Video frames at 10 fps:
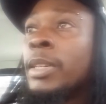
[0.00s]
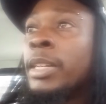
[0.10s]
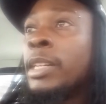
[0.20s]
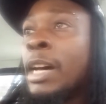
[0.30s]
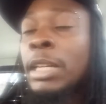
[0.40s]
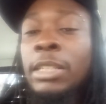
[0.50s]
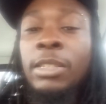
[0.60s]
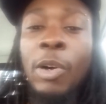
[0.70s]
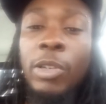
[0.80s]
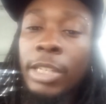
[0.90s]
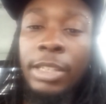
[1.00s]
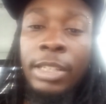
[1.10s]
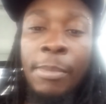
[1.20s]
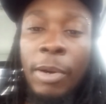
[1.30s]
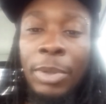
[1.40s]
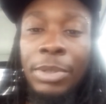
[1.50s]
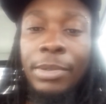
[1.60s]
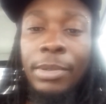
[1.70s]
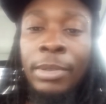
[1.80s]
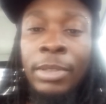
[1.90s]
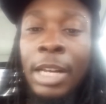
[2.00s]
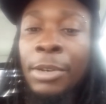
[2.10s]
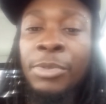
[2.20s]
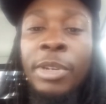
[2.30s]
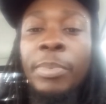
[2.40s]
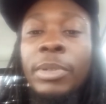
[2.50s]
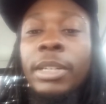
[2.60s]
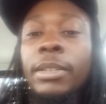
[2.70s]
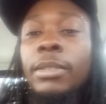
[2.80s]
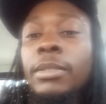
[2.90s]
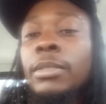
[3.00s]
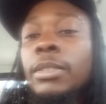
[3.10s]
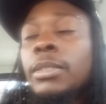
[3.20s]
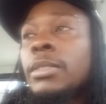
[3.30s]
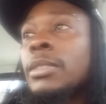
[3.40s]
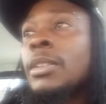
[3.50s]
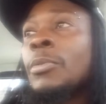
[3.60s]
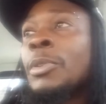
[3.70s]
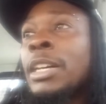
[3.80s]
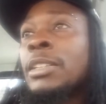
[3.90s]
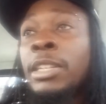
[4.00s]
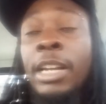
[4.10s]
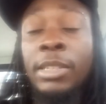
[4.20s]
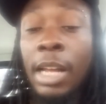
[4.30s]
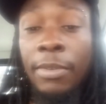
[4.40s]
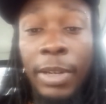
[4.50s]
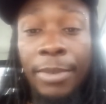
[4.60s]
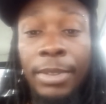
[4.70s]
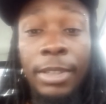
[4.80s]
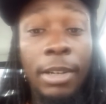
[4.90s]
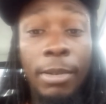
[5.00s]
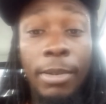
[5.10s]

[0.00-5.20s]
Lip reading: And I can smoke anytime I want to, so I don't trip on that. Well, did I stop forever? No.